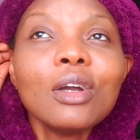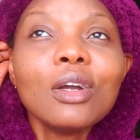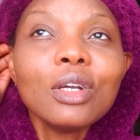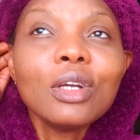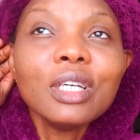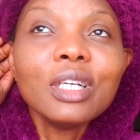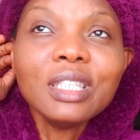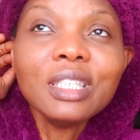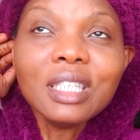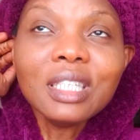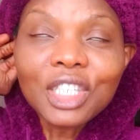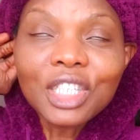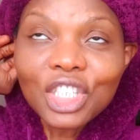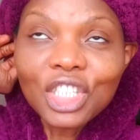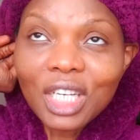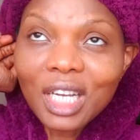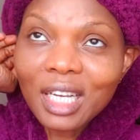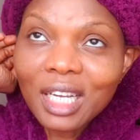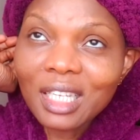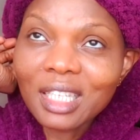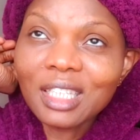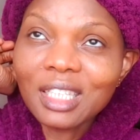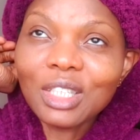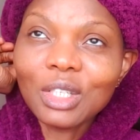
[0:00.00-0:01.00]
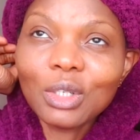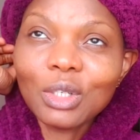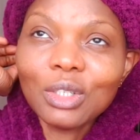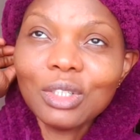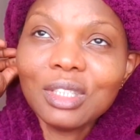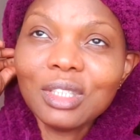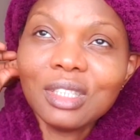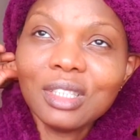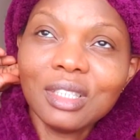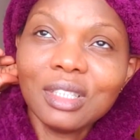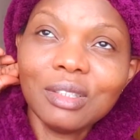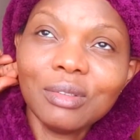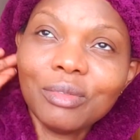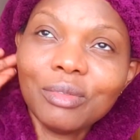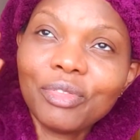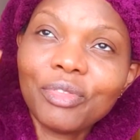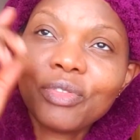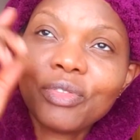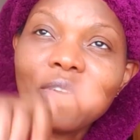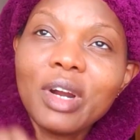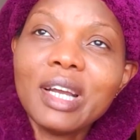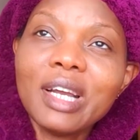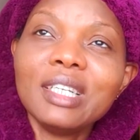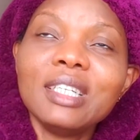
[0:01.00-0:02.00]
Initially, on the
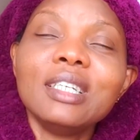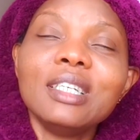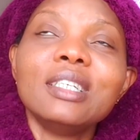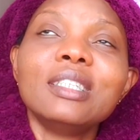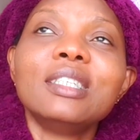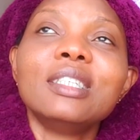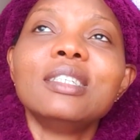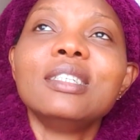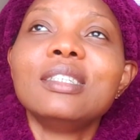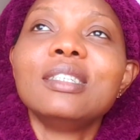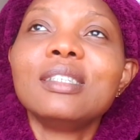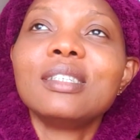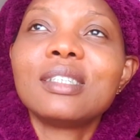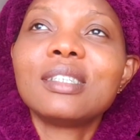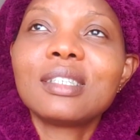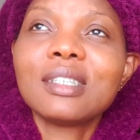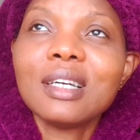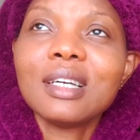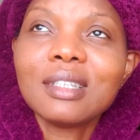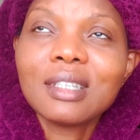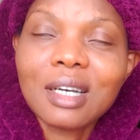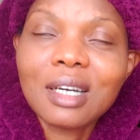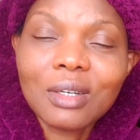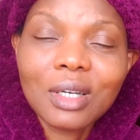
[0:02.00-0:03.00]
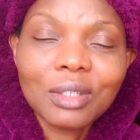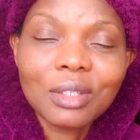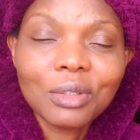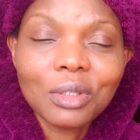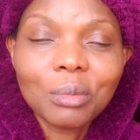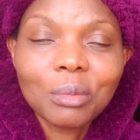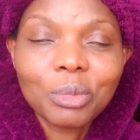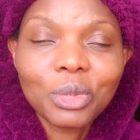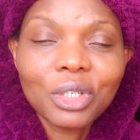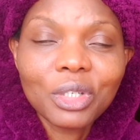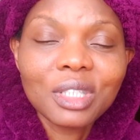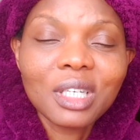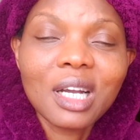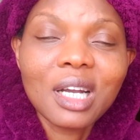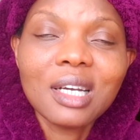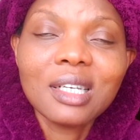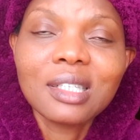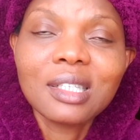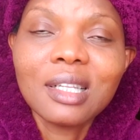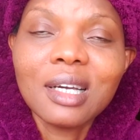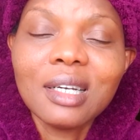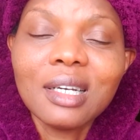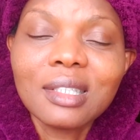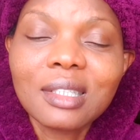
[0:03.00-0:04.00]
Friday, they sent out another
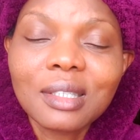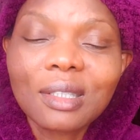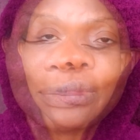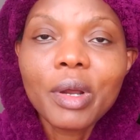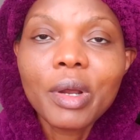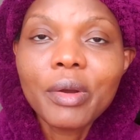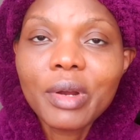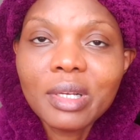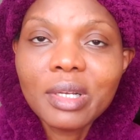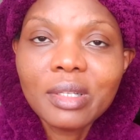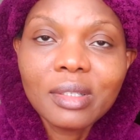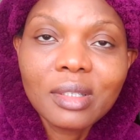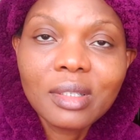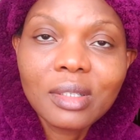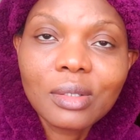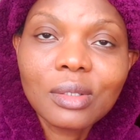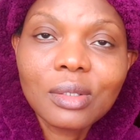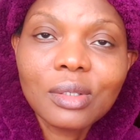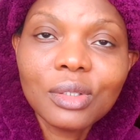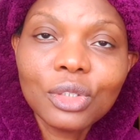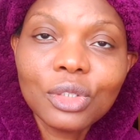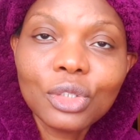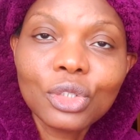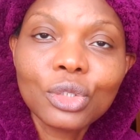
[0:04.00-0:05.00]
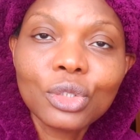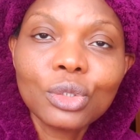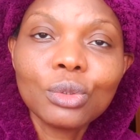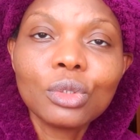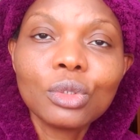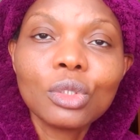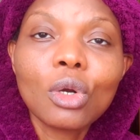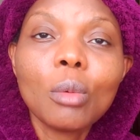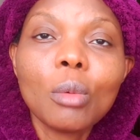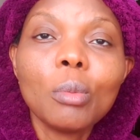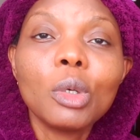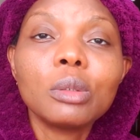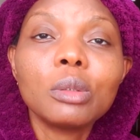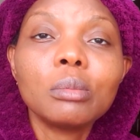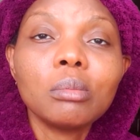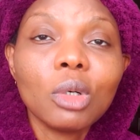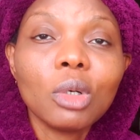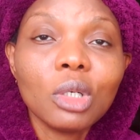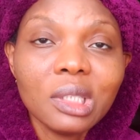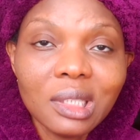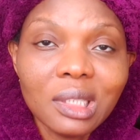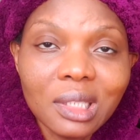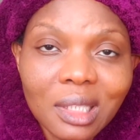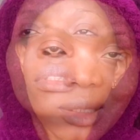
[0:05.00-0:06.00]
broadcast that parents should come on
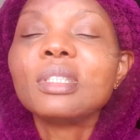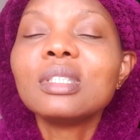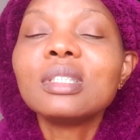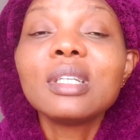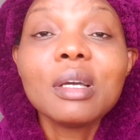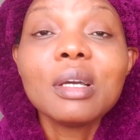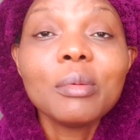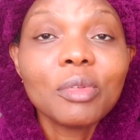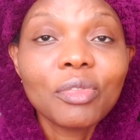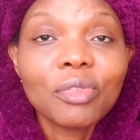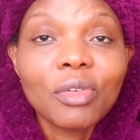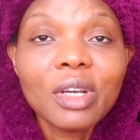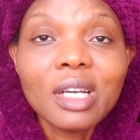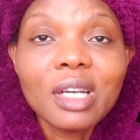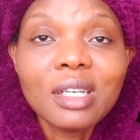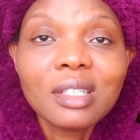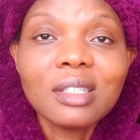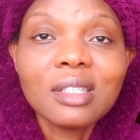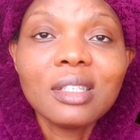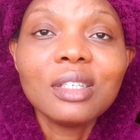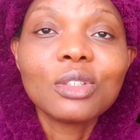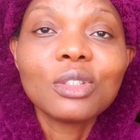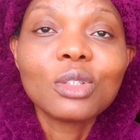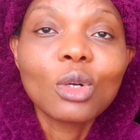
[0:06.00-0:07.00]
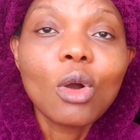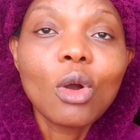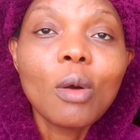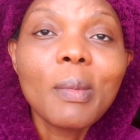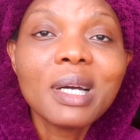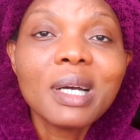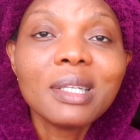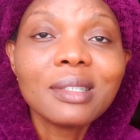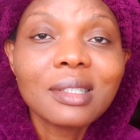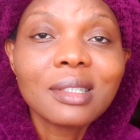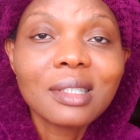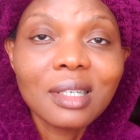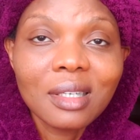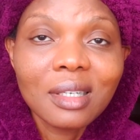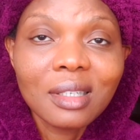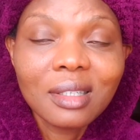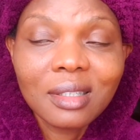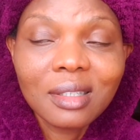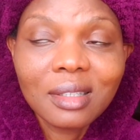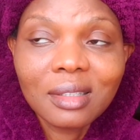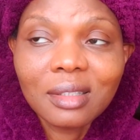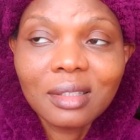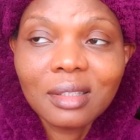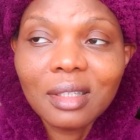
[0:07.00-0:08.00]
Monday, the day before yesterday, to come and
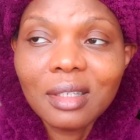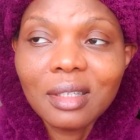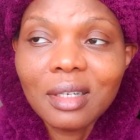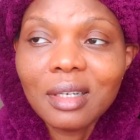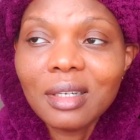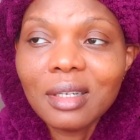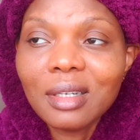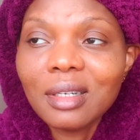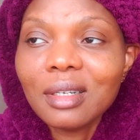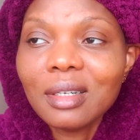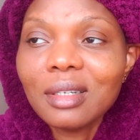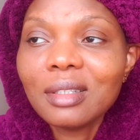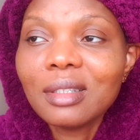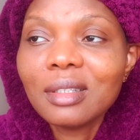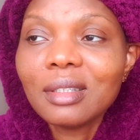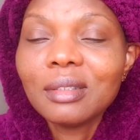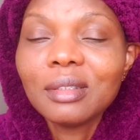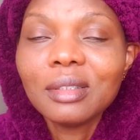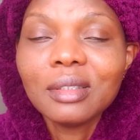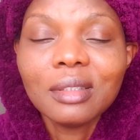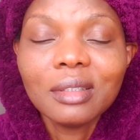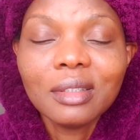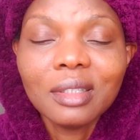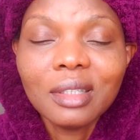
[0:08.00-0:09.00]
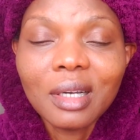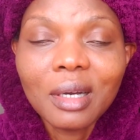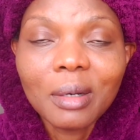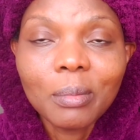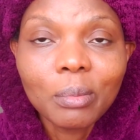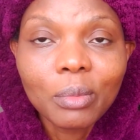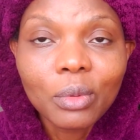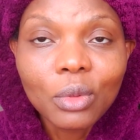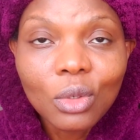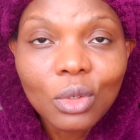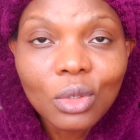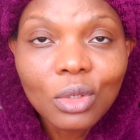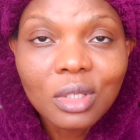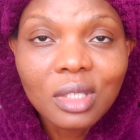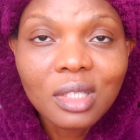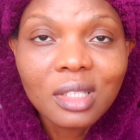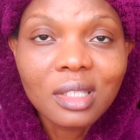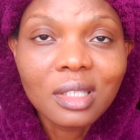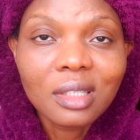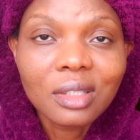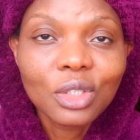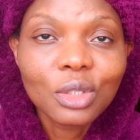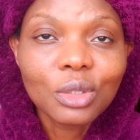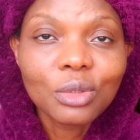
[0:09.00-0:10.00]
take their books,
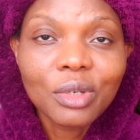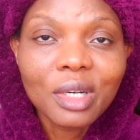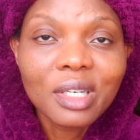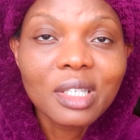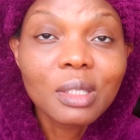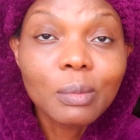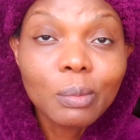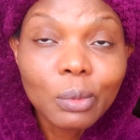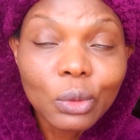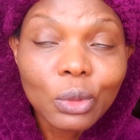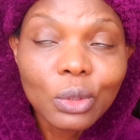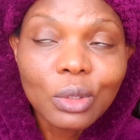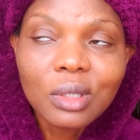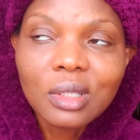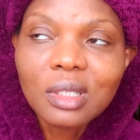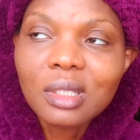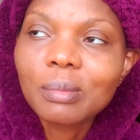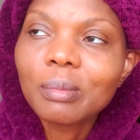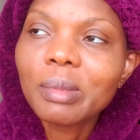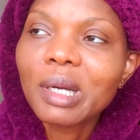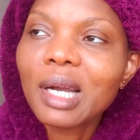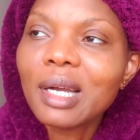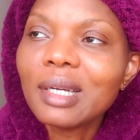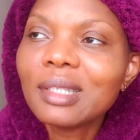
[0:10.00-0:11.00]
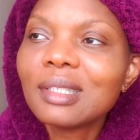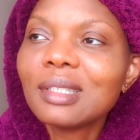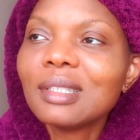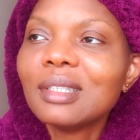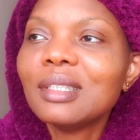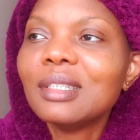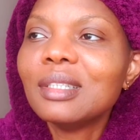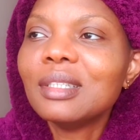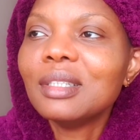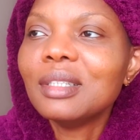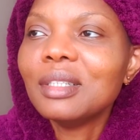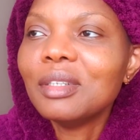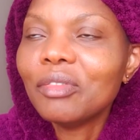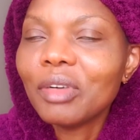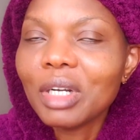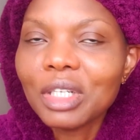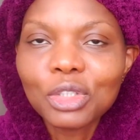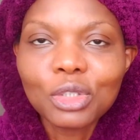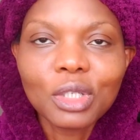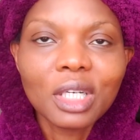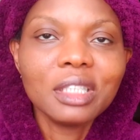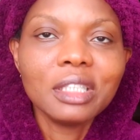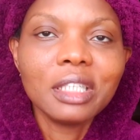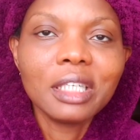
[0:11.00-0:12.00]
the children's books, but
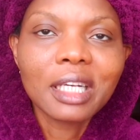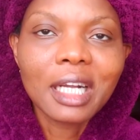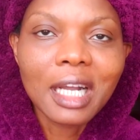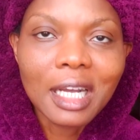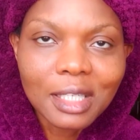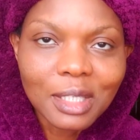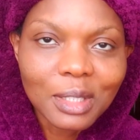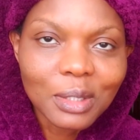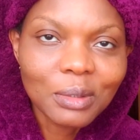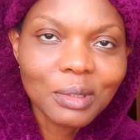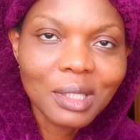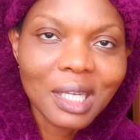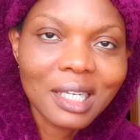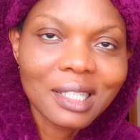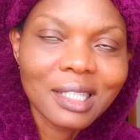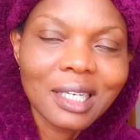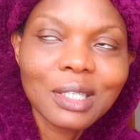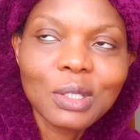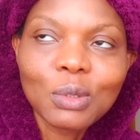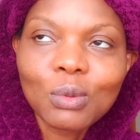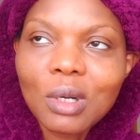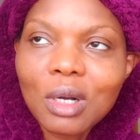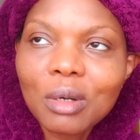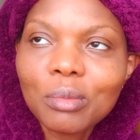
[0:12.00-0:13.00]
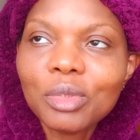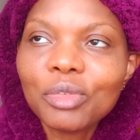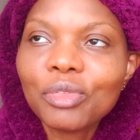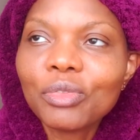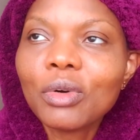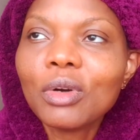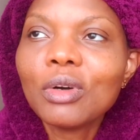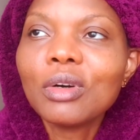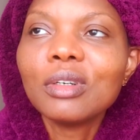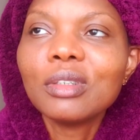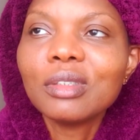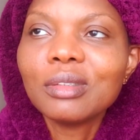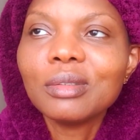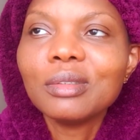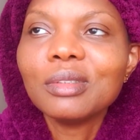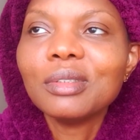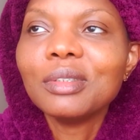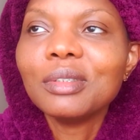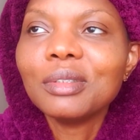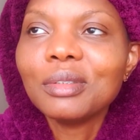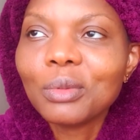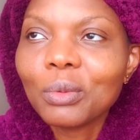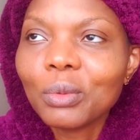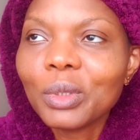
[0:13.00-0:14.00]
eventually they canceled that as well before
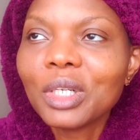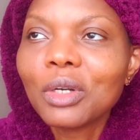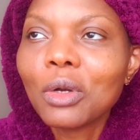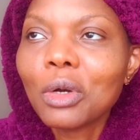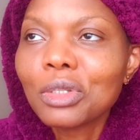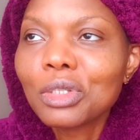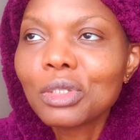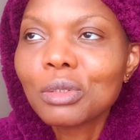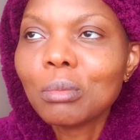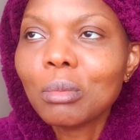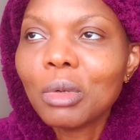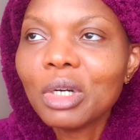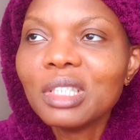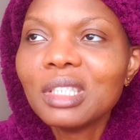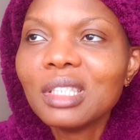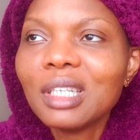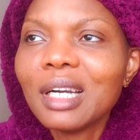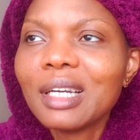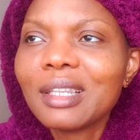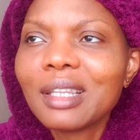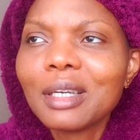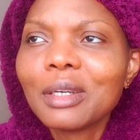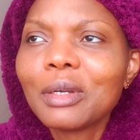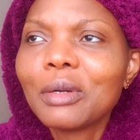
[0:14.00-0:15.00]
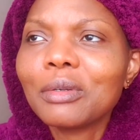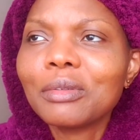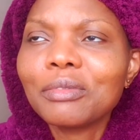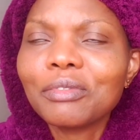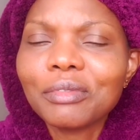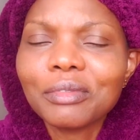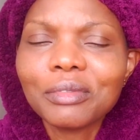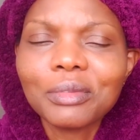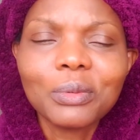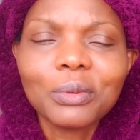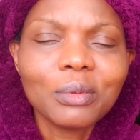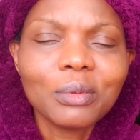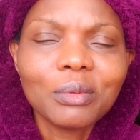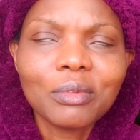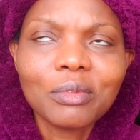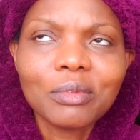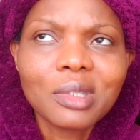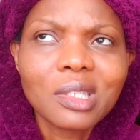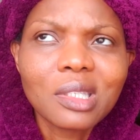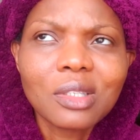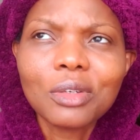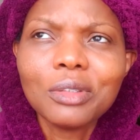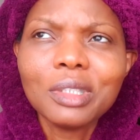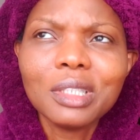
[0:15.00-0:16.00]
we got to Monday. I think on
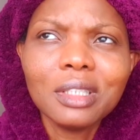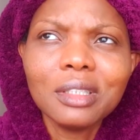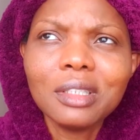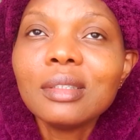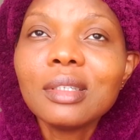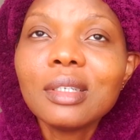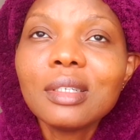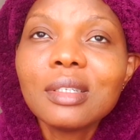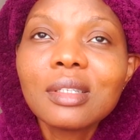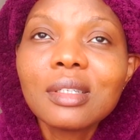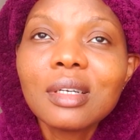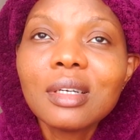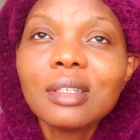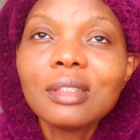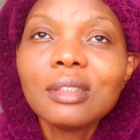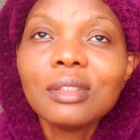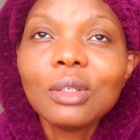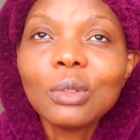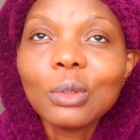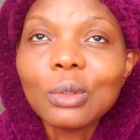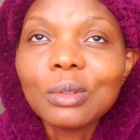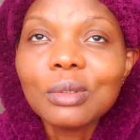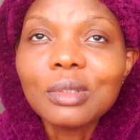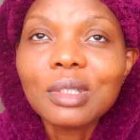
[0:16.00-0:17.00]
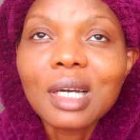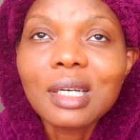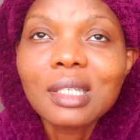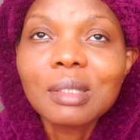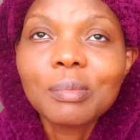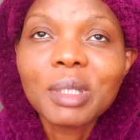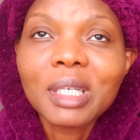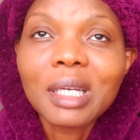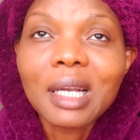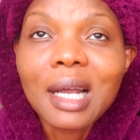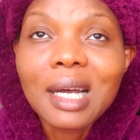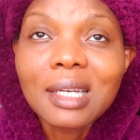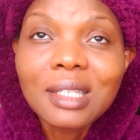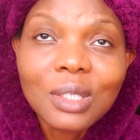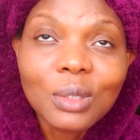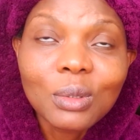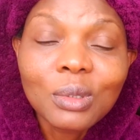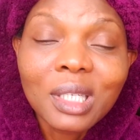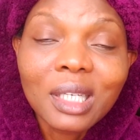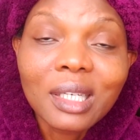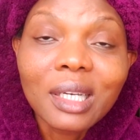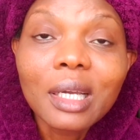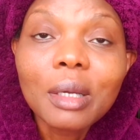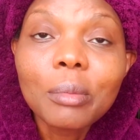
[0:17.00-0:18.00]
Sunday, they said, no, that's been
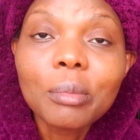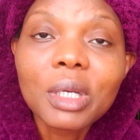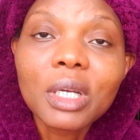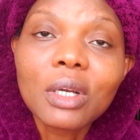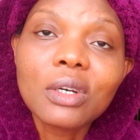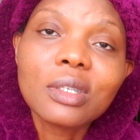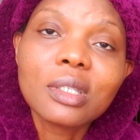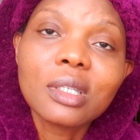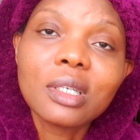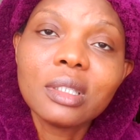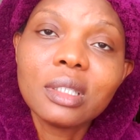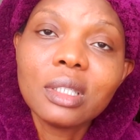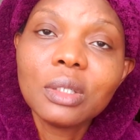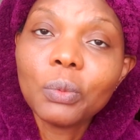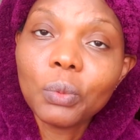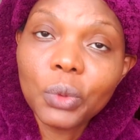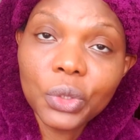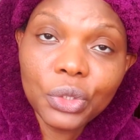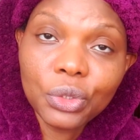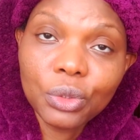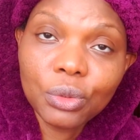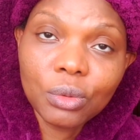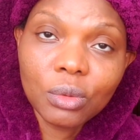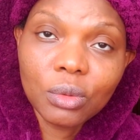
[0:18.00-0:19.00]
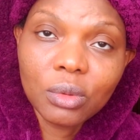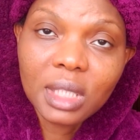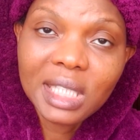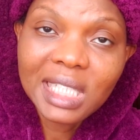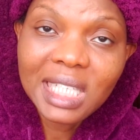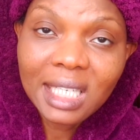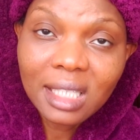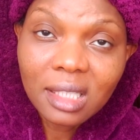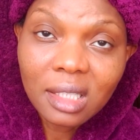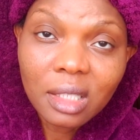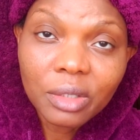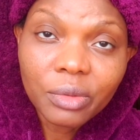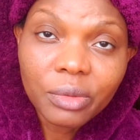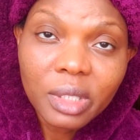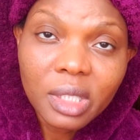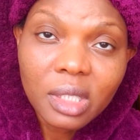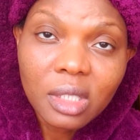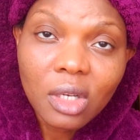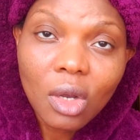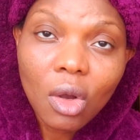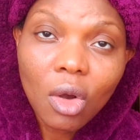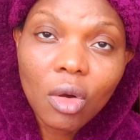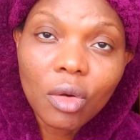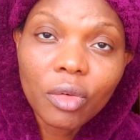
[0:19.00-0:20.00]
cancelled again because they didn't want to take the
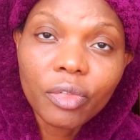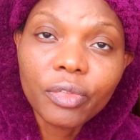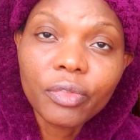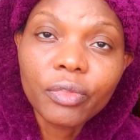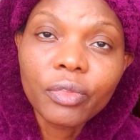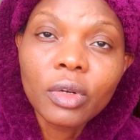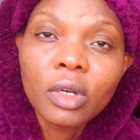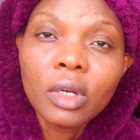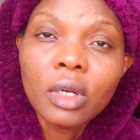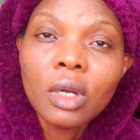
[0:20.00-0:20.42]
risk of